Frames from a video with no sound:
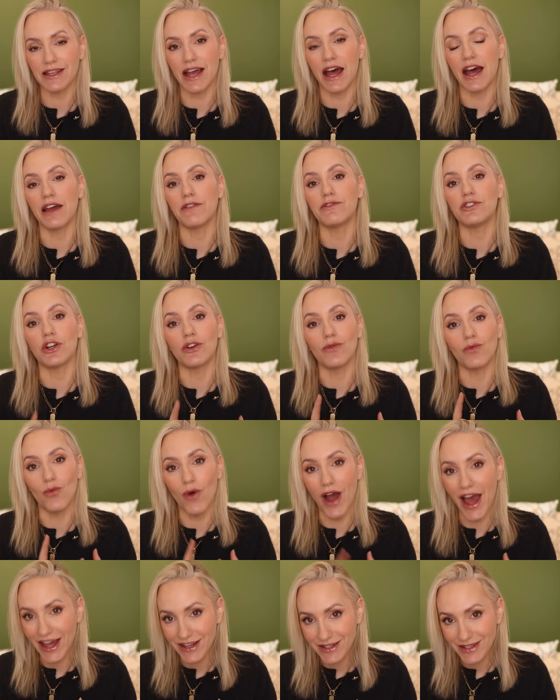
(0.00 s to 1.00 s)
I have done
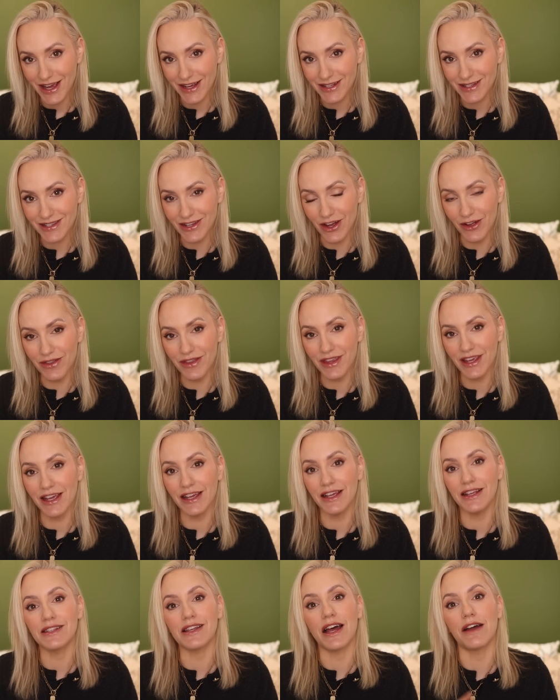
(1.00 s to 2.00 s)
wear tests on these,